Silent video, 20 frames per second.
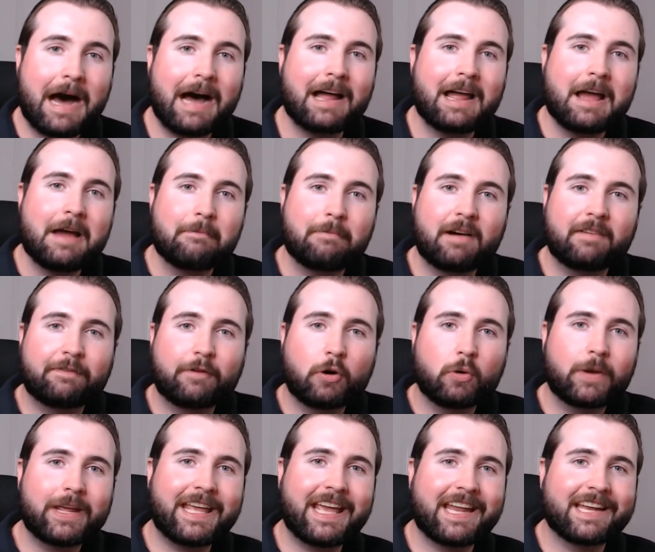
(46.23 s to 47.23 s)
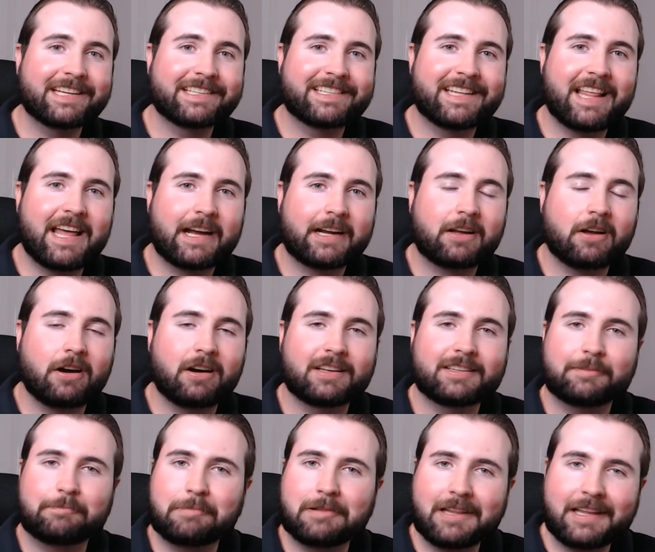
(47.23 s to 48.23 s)
But before we get into that,
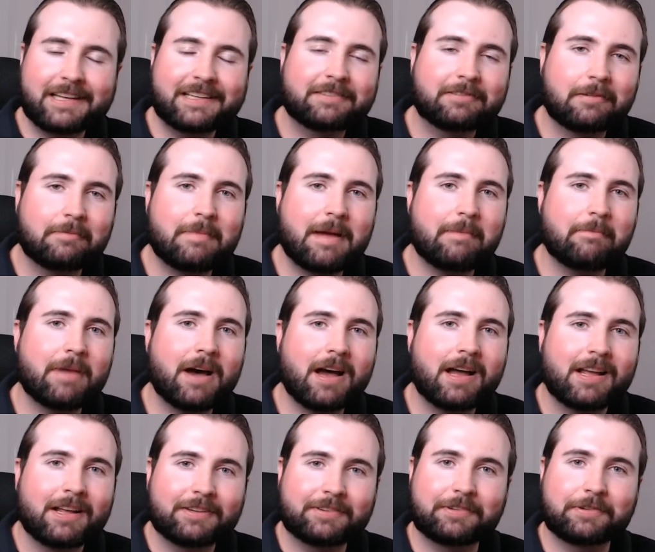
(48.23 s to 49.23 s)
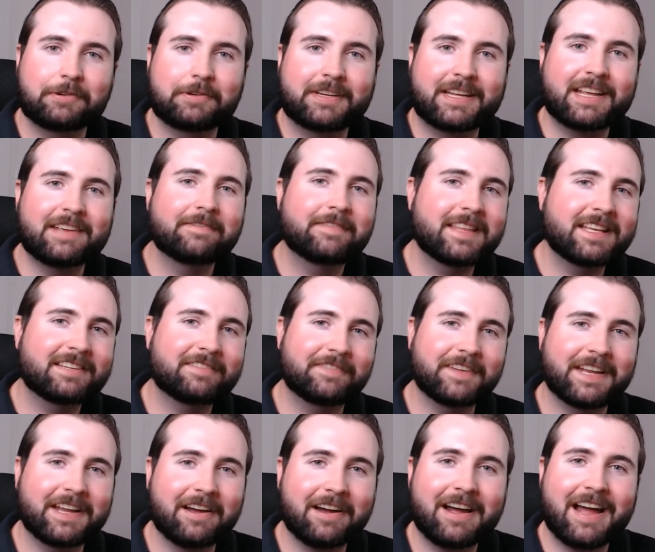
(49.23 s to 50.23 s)
guys, please remember to give
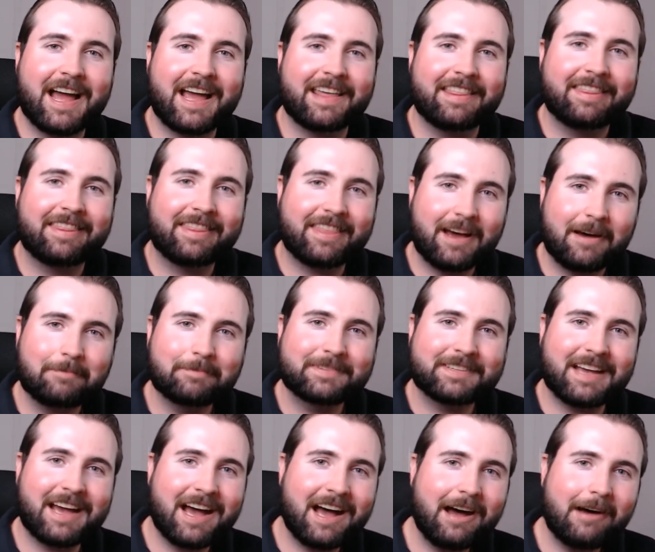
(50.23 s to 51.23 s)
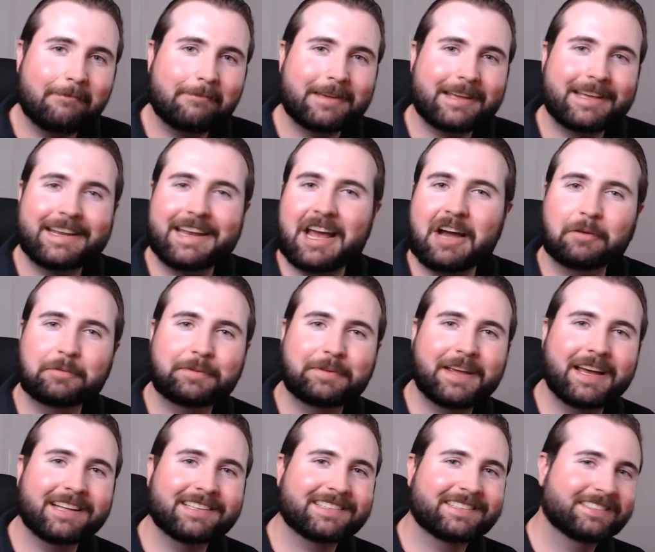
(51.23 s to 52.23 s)
this video a thumbs up. It
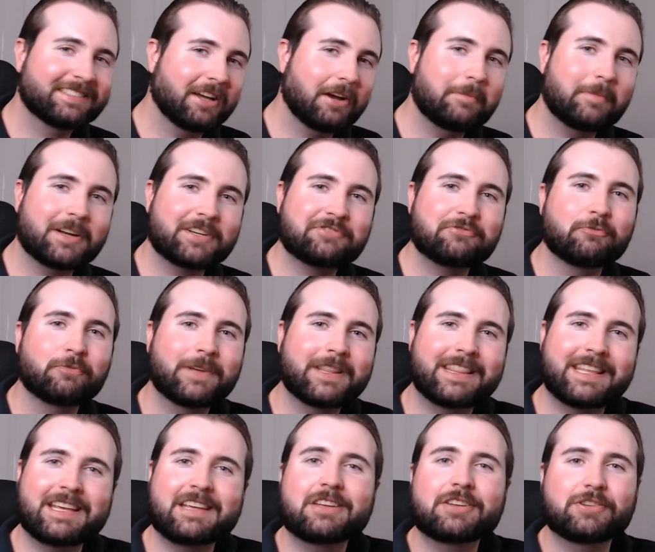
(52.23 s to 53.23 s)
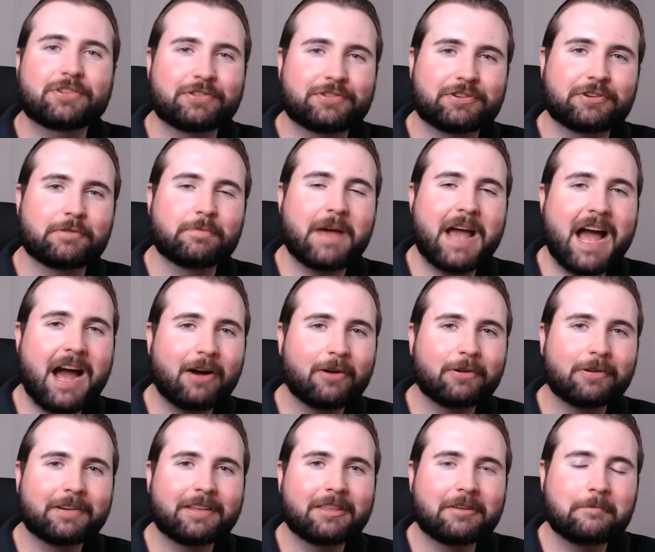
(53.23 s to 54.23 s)
helps me out so much with the YouTube
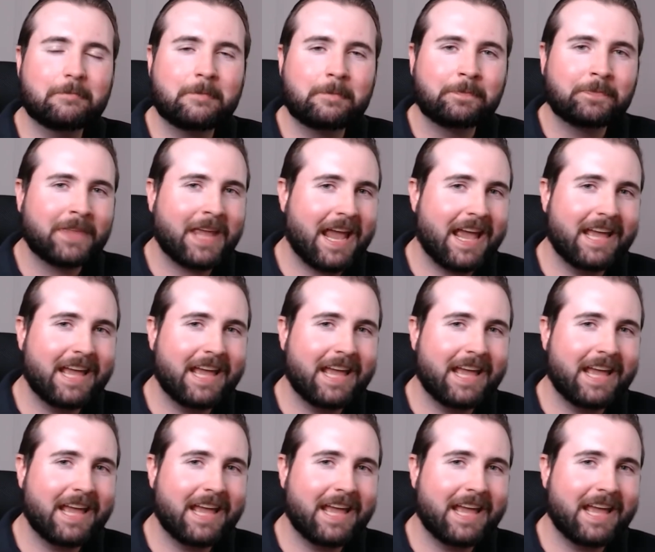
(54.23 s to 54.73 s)
algorithm.